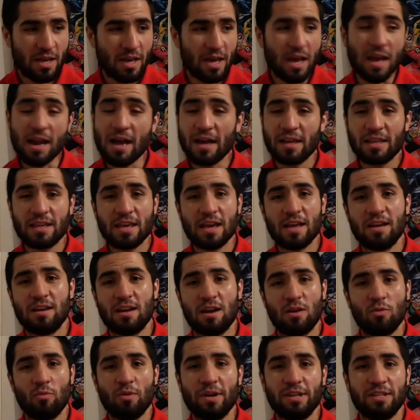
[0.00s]
And I
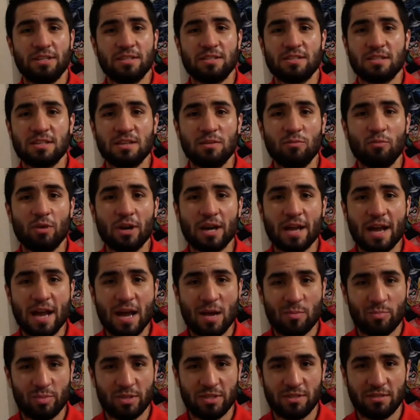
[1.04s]
cannot wait to see what
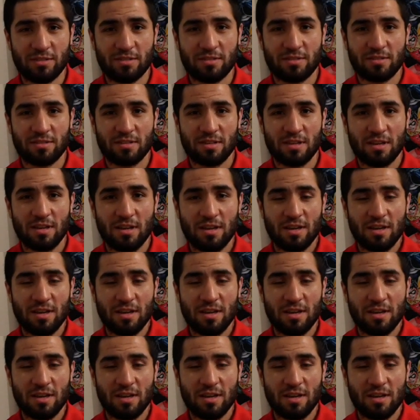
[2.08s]
happens.